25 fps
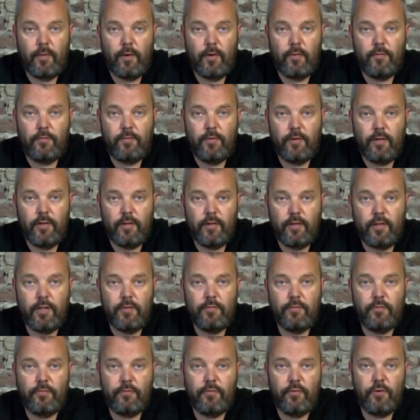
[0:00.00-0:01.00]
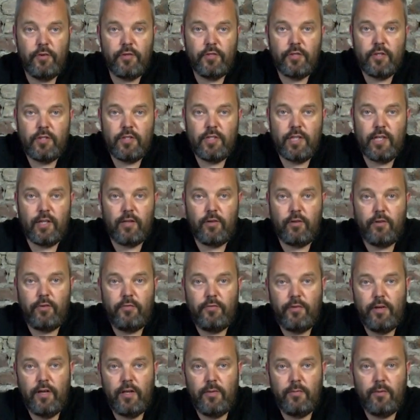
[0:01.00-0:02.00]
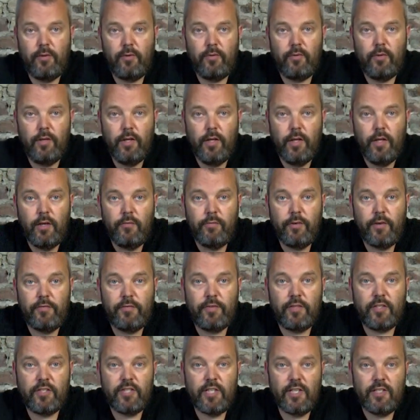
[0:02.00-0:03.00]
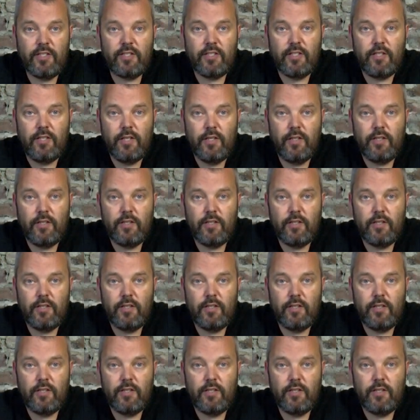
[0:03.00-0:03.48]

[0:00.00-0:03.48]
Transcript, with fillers: of uh, the different versions that are available, we have a 6,